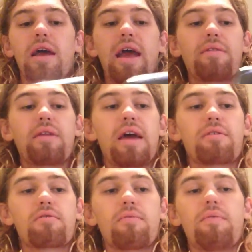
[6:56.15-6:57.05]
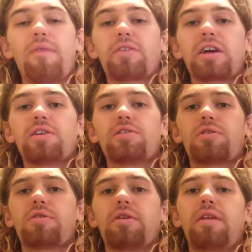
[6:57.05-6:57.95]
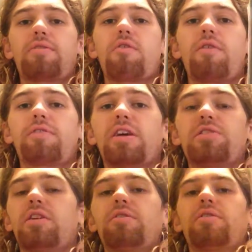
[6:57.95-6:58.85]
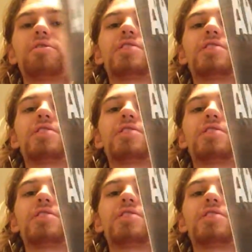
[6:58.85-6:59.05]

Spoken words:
Anthropophagus or anthropophagus, I don't know